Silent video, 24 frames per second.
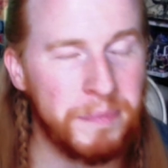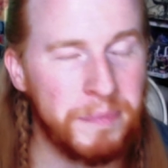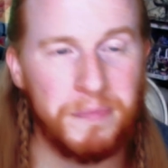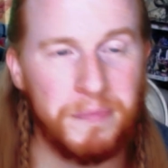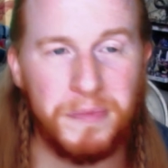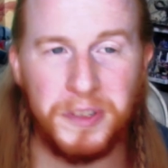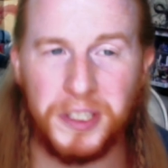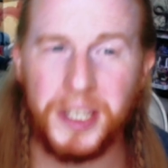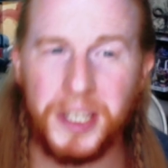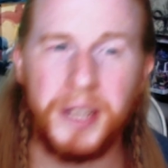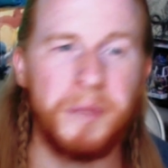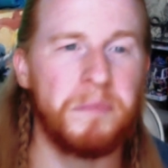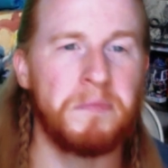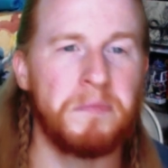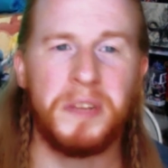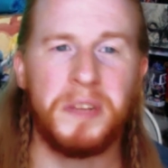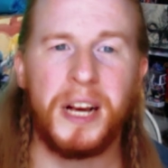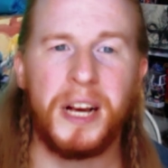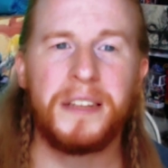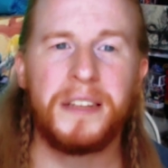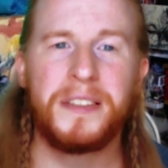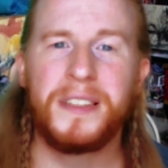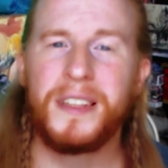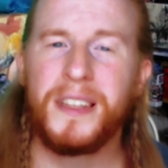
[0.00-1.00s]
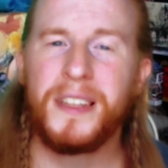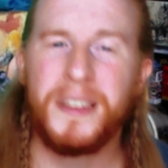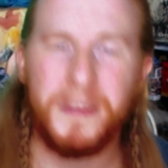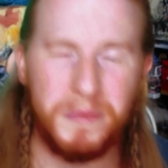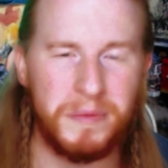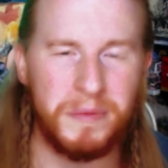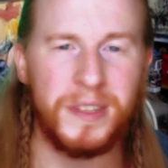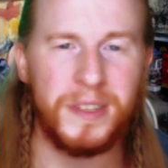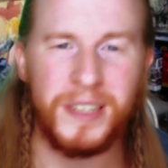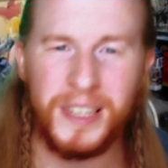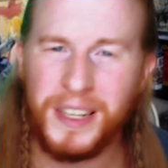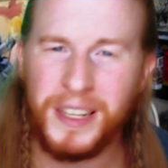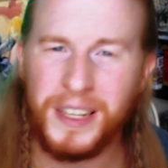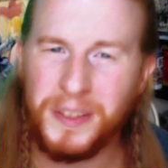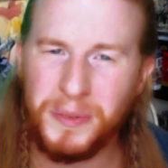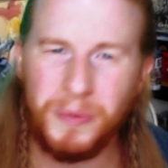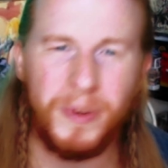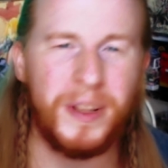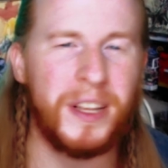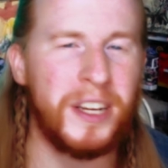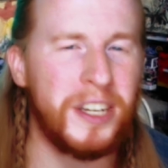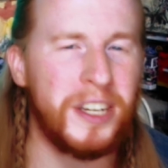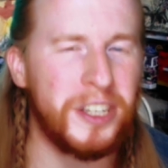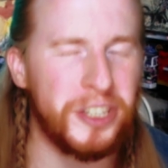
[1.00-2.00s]
See, Godzilla, he's
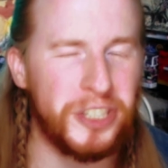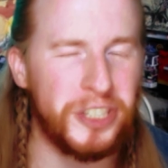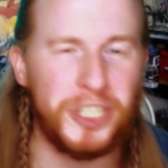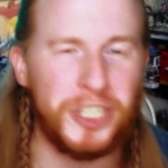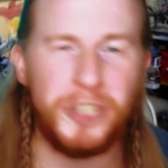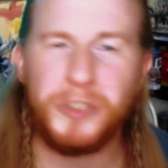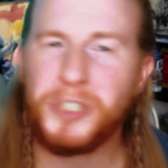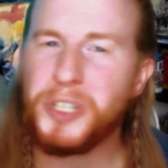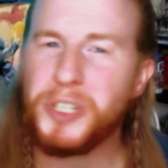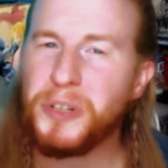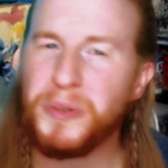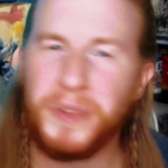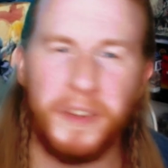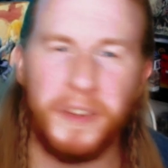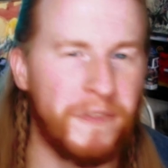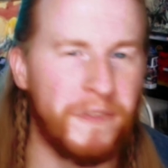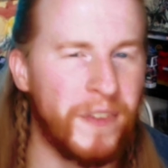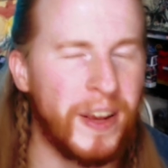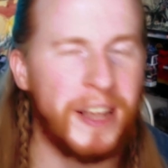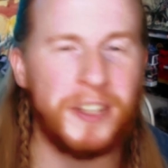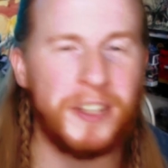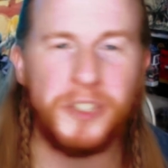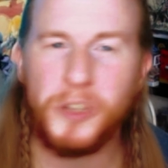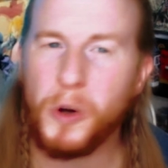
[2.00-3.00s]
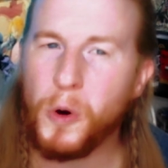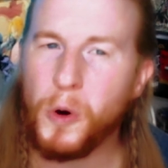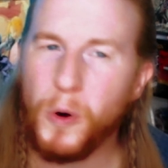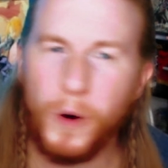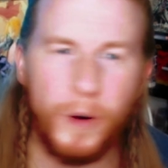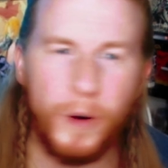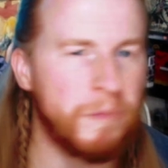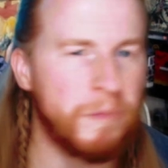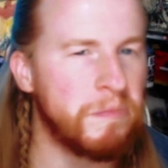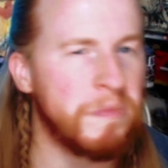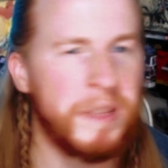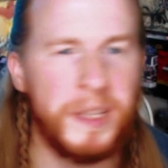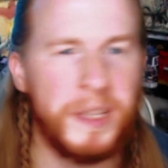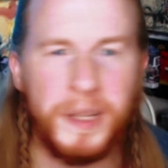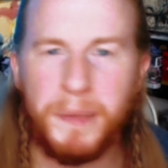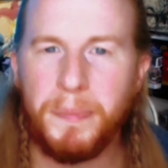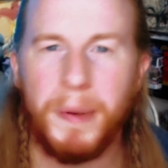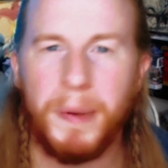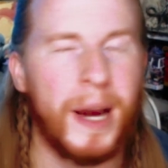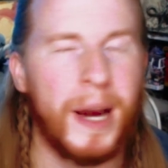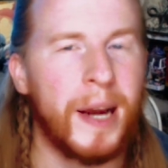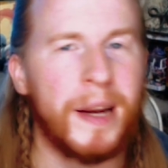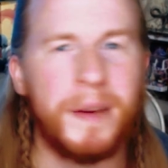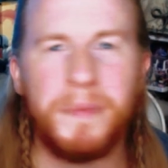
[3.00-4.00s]
willing to shoot you in the face or in the
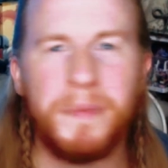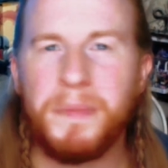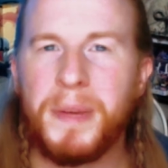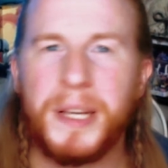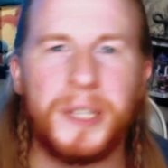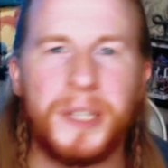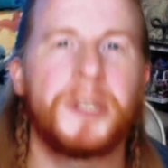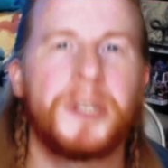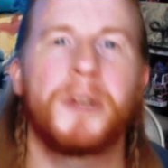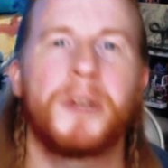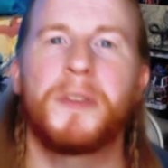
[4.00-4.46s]
back. It makes no